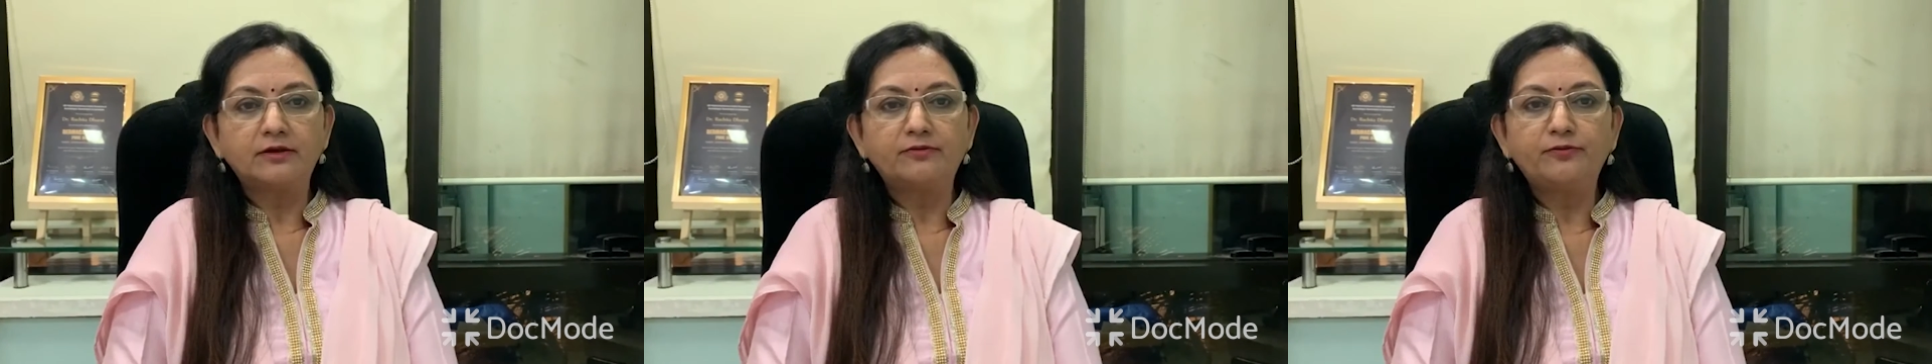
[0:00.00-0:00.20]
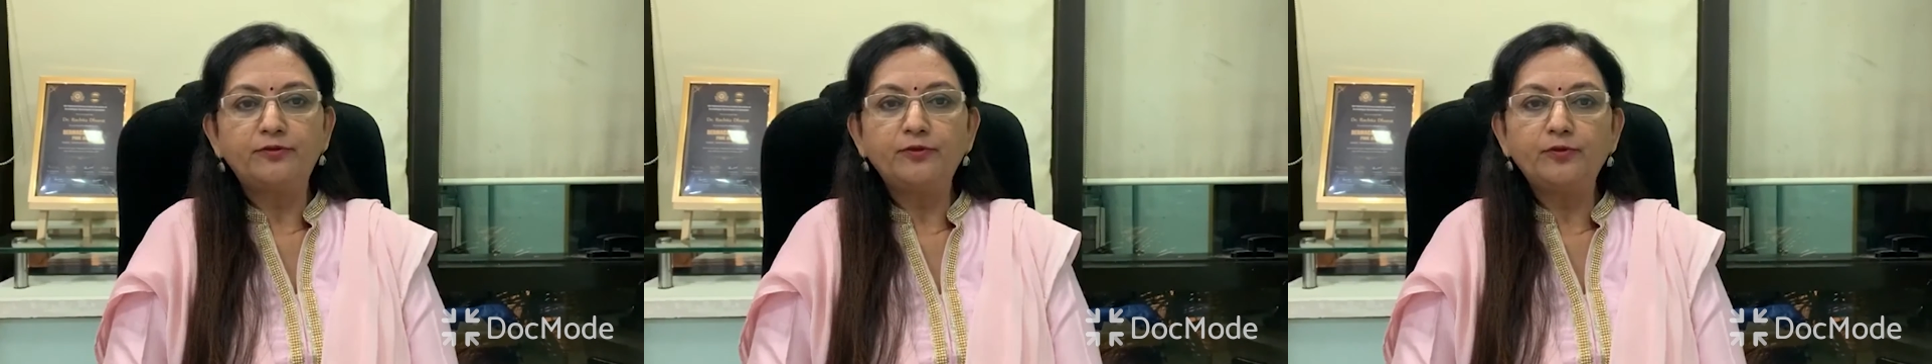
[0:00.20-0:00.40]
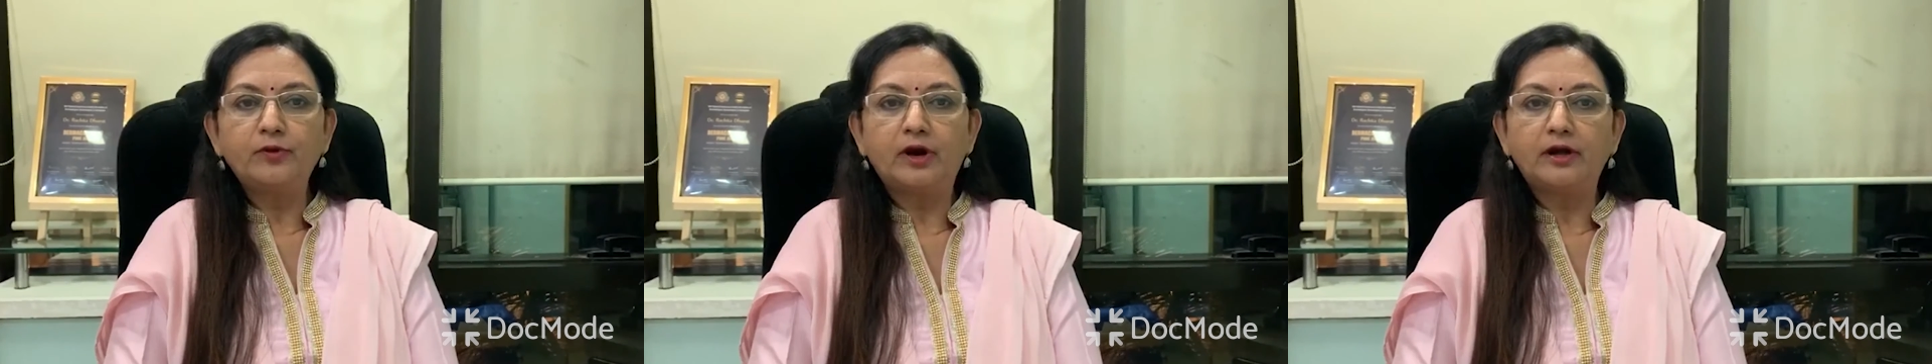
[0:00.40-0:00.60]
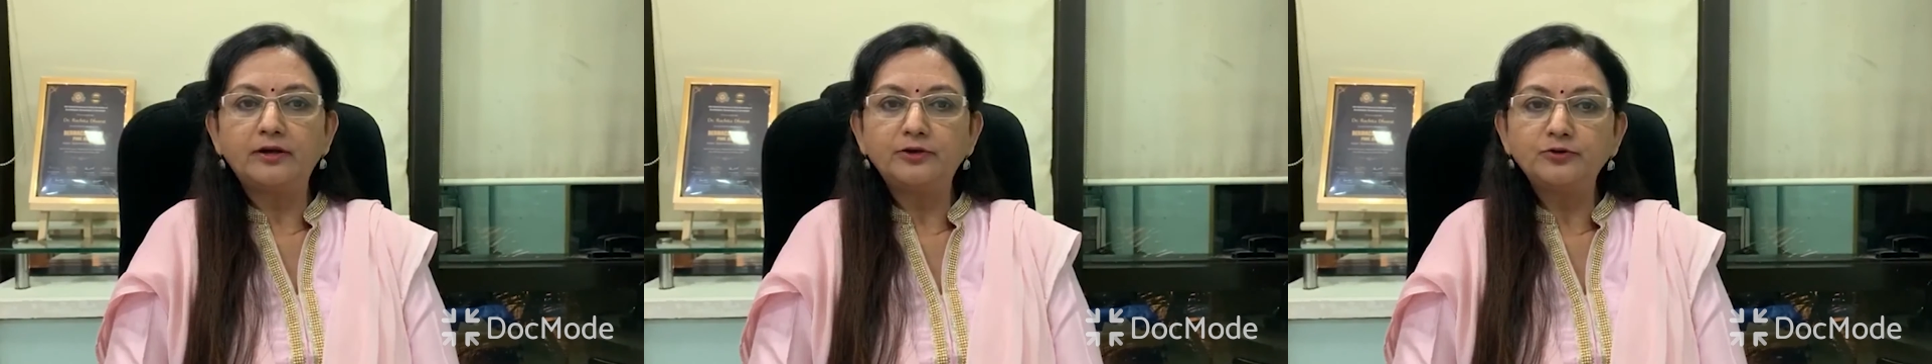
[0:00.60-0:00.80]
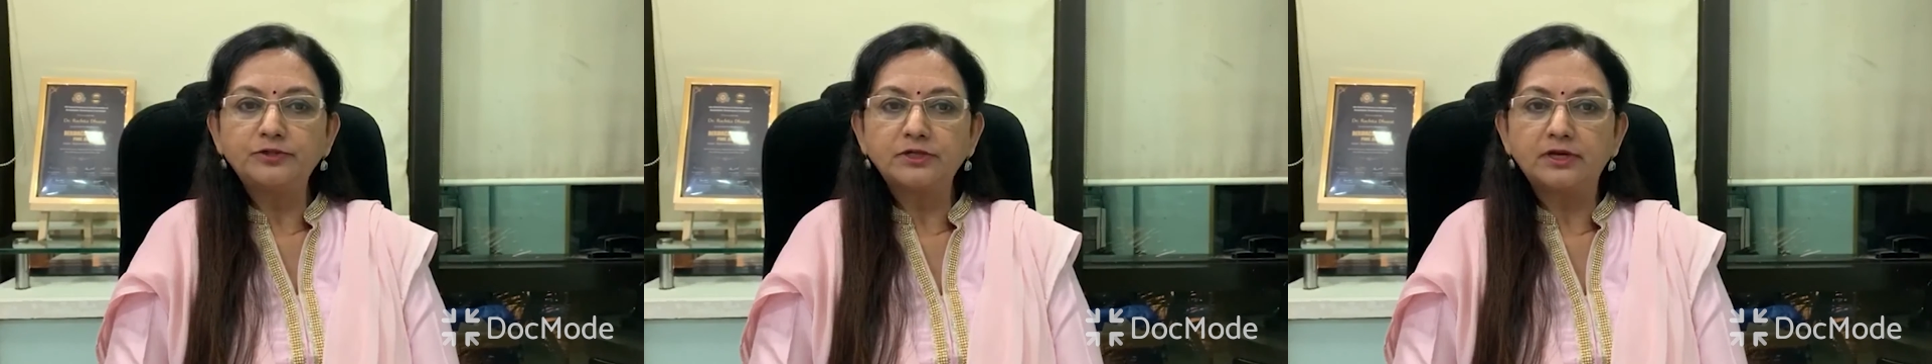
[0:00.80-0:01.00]
few
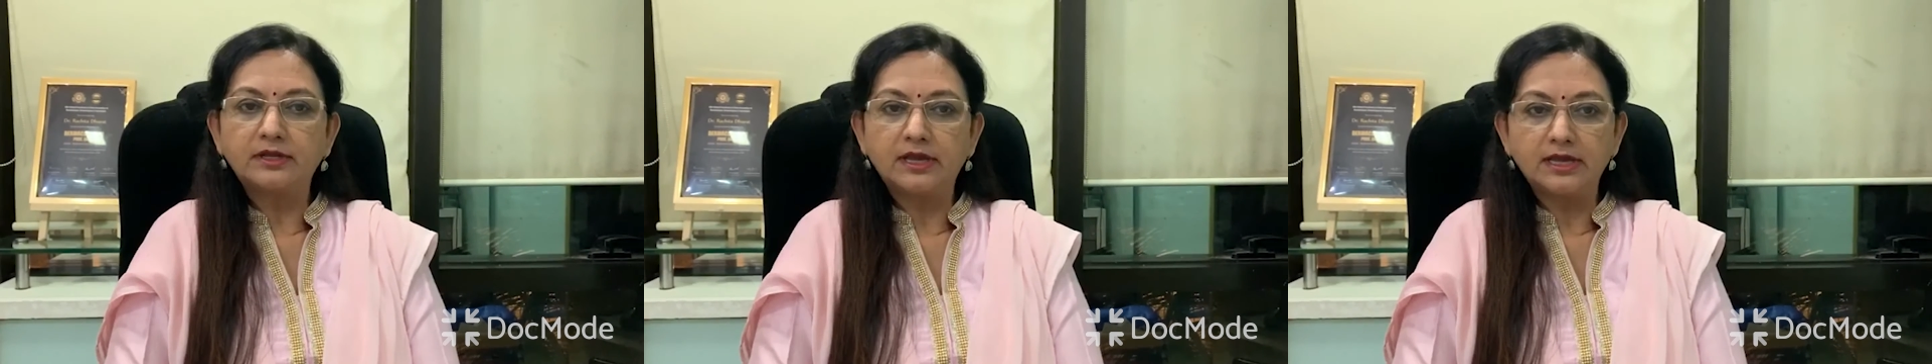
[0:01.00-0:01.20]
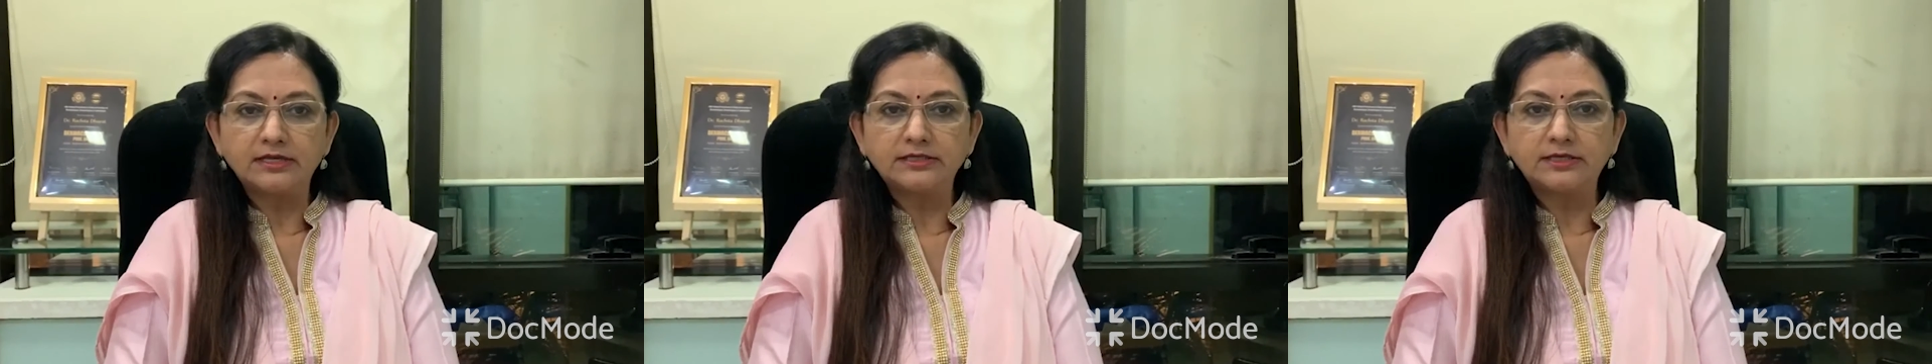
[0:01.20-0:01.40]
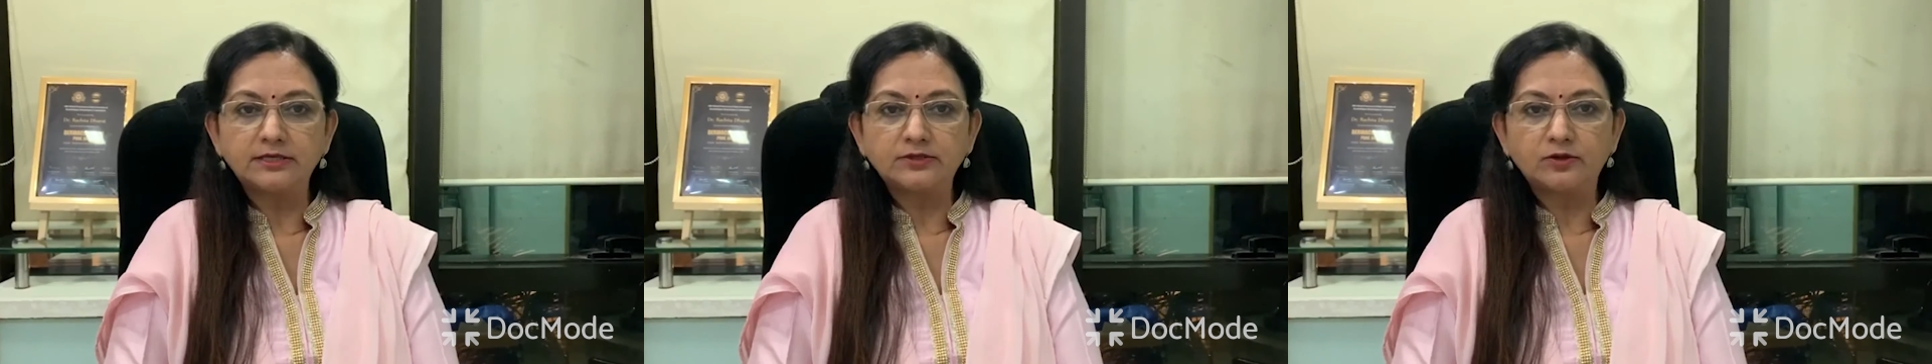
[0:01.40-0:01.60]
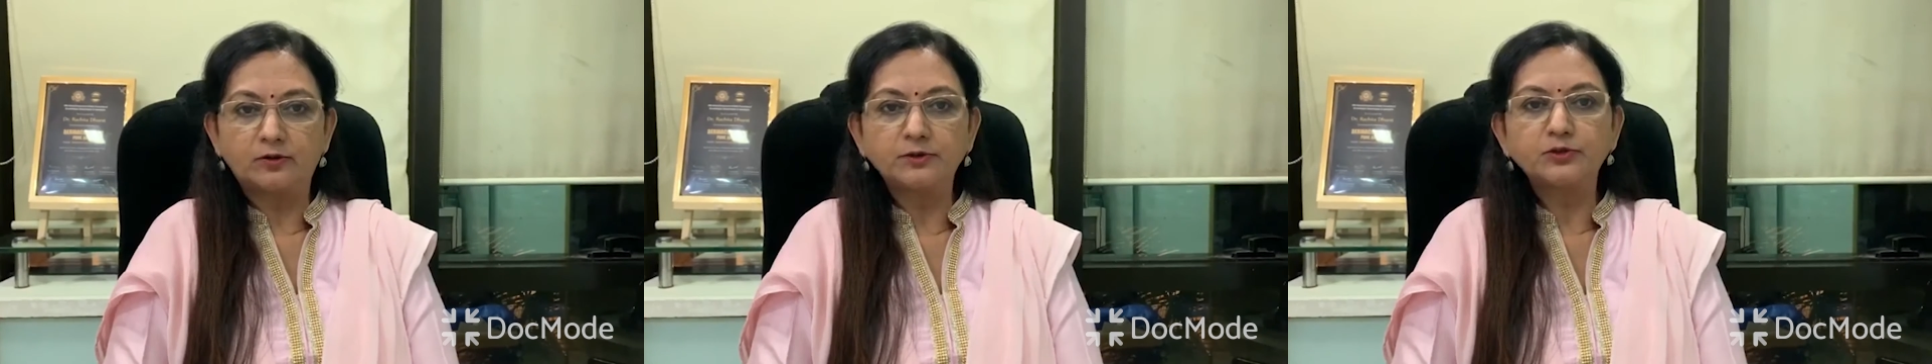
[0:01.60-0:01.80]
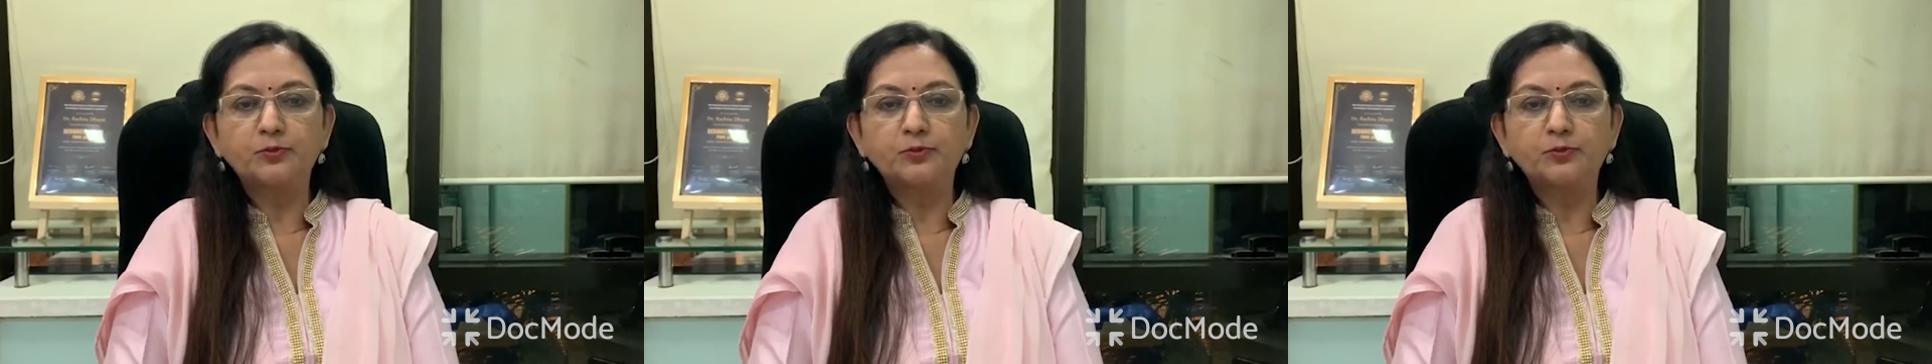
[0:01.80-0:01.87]
unusual cases of